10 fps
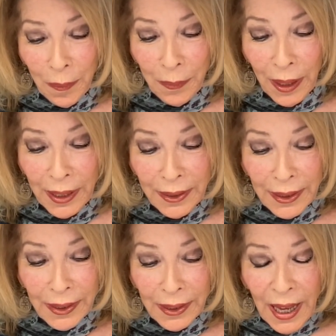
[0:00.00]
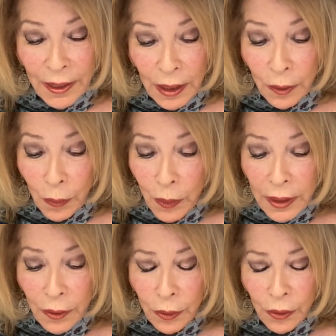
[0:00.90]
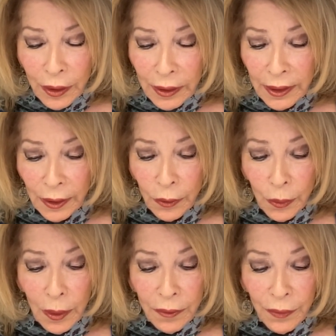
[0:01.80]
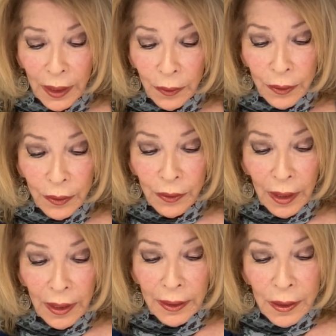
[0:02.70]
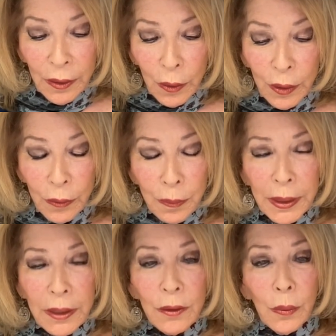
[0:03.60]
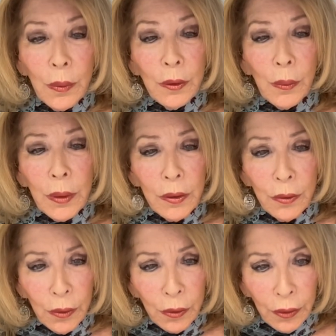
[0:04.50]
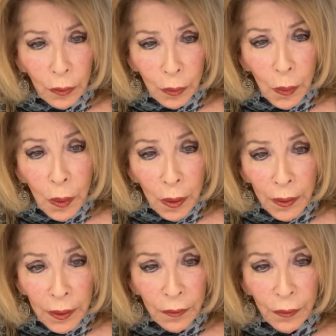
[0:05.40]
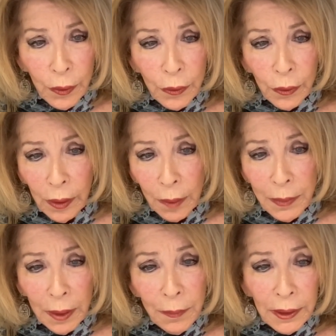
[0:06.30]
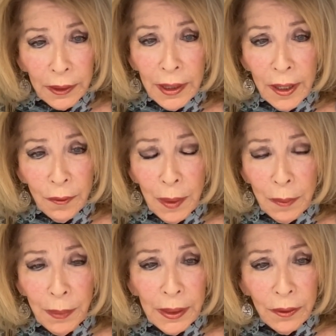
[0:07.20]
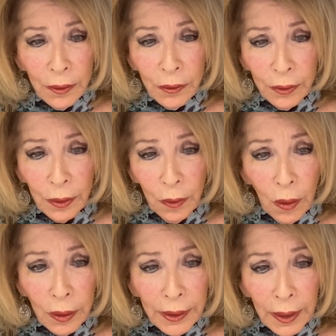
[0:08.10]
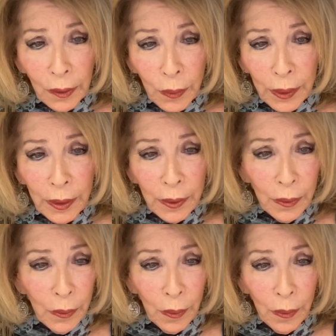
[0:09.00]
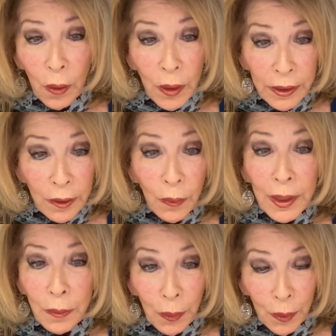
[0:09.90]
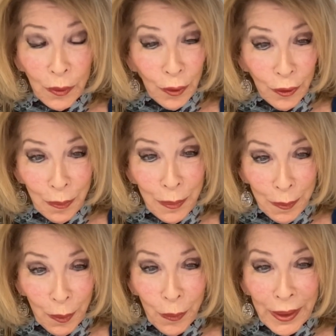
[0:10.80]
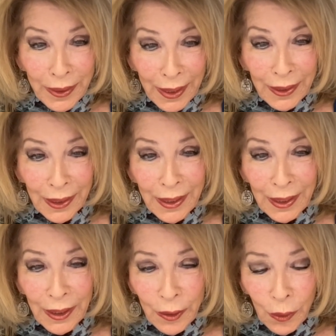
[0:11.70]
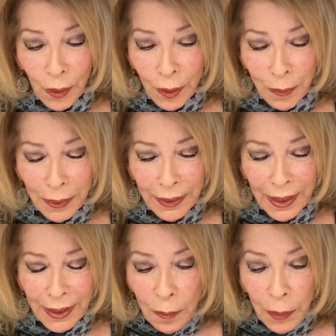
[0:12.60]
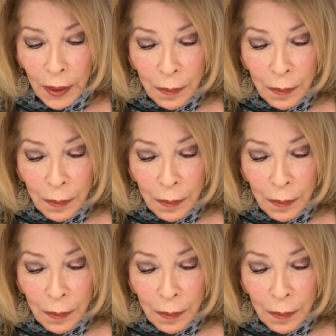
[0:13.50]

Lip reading: I think, and the one interesting thing too I found is that, you begin to wonder, what is your self-worth? If you're, I mean, I'm not going to have my paintings in an art gallery, or I did write a book, so some people read that and I can talk about that. But